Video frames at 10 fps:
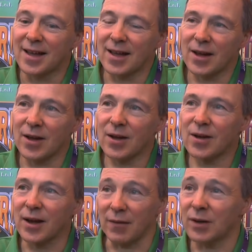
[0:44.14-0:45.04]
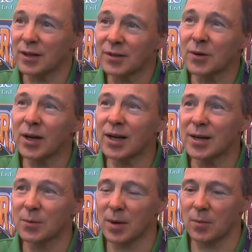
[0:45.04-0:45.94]
Everything really.
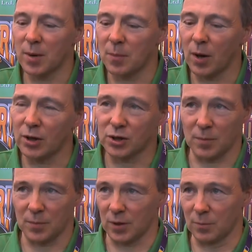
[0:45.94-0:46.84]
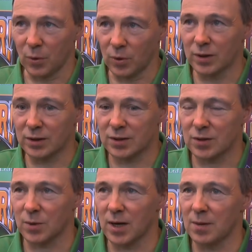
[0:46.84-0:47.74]
We polished up the components,
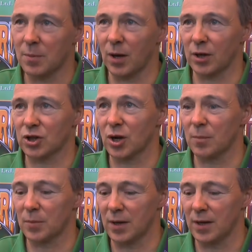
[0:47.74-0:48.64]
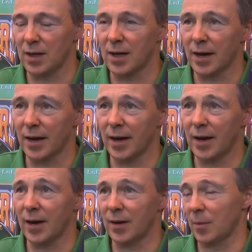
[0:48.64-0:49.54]
we polished up the
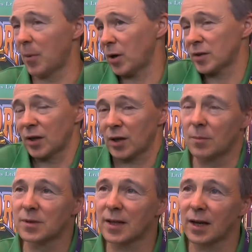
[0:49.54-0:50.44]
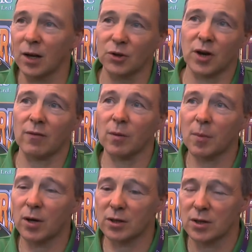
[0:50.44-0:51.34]
box that it comes in, a little travel
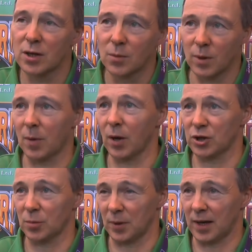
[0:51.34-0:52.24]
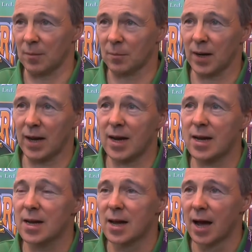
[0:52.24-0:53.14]
box. We polished up the gameplay,
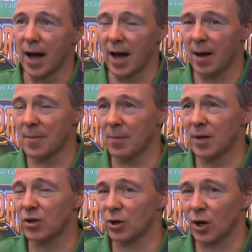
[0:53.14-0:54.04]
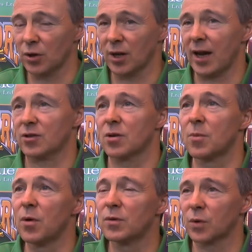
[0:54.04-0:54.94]
and we took out the extra
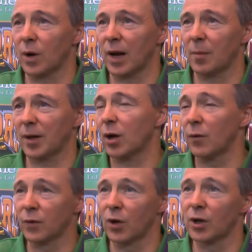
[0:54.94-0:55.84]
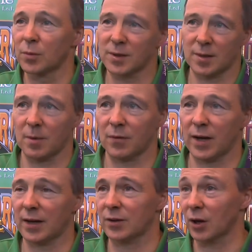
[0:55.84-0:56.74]
moves that were a little bit convoluted. We
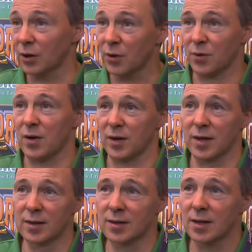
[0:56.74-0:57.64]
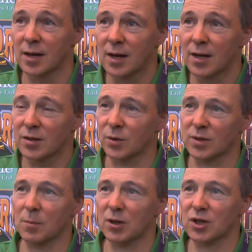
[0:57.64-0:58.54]
simplified that down to 3 things, so it's
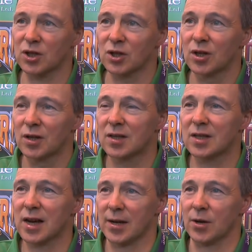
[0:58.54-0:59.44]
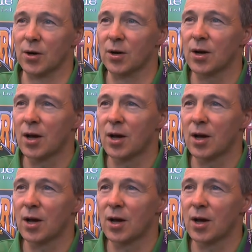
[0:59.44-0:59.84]
a much slicker,